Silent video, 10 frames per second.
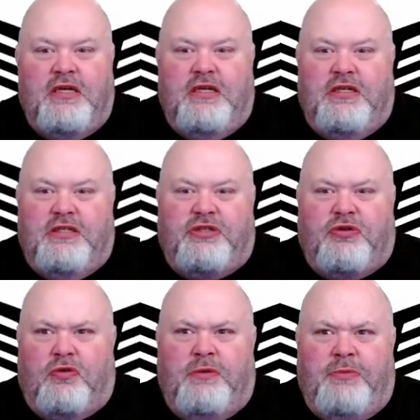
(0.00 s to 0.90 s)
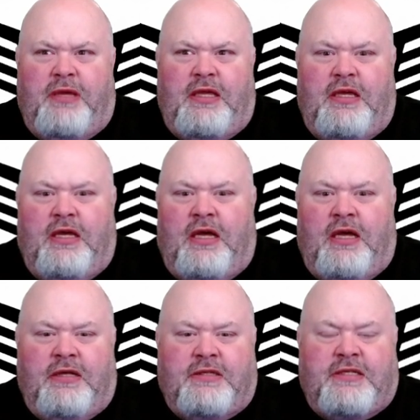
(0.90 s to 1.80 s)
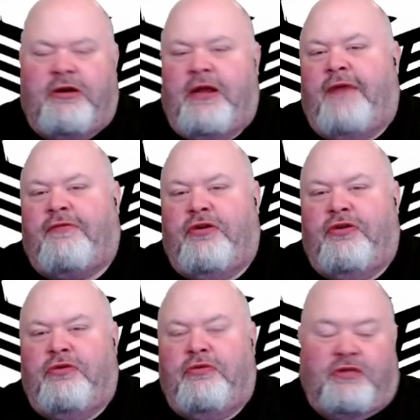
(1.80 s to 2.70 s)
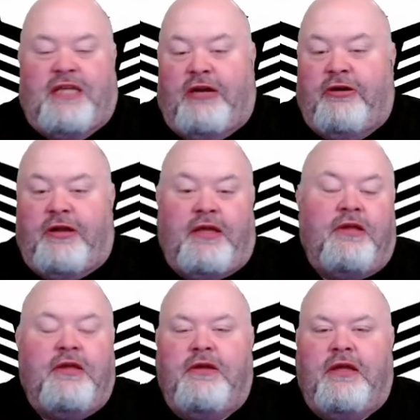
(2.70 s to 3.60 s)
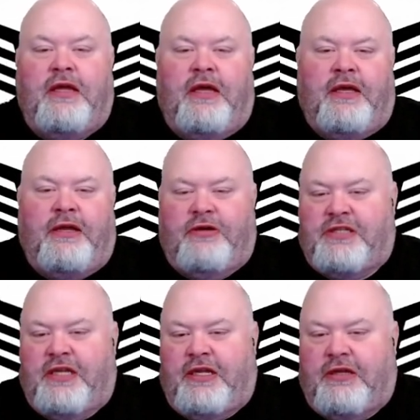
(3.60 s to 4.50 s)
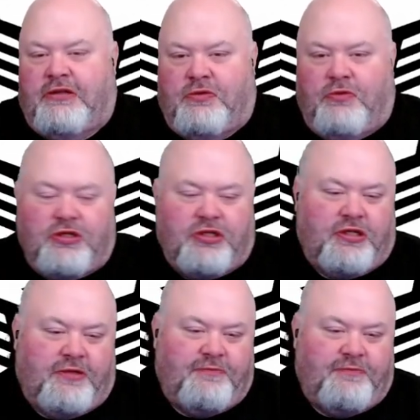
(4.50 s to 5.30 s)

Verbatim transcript: stormy uh Saturday afternoon or Saturday uh, here in the city of Kelso, Washington.